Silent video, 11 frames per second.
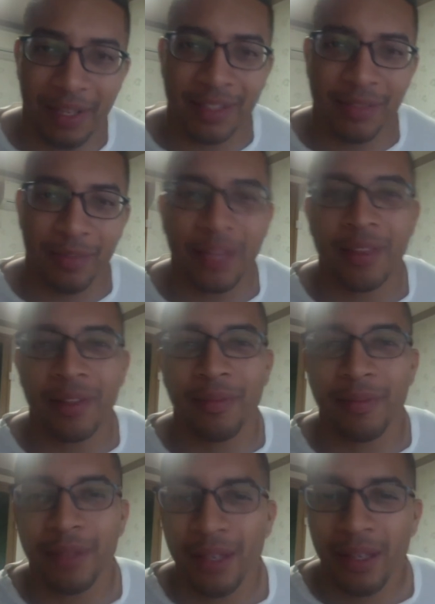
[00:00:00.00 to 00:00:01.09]
I just met
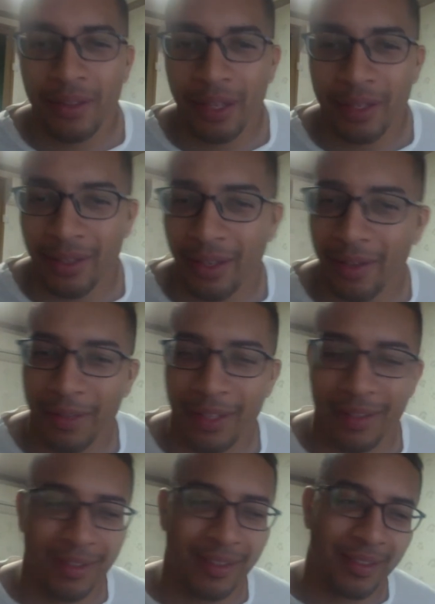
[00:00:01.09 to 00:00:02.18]
them thanks to him,
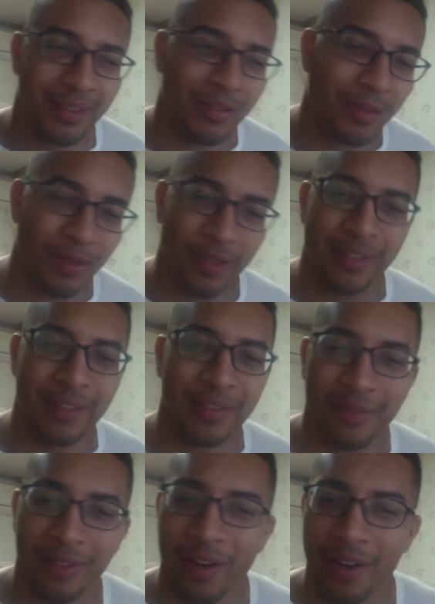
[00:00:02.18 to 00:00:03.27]
and of course,
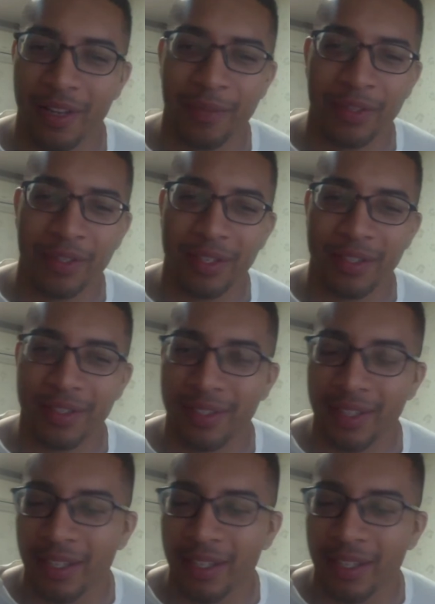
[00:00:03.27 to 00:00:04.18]
we all keep in touch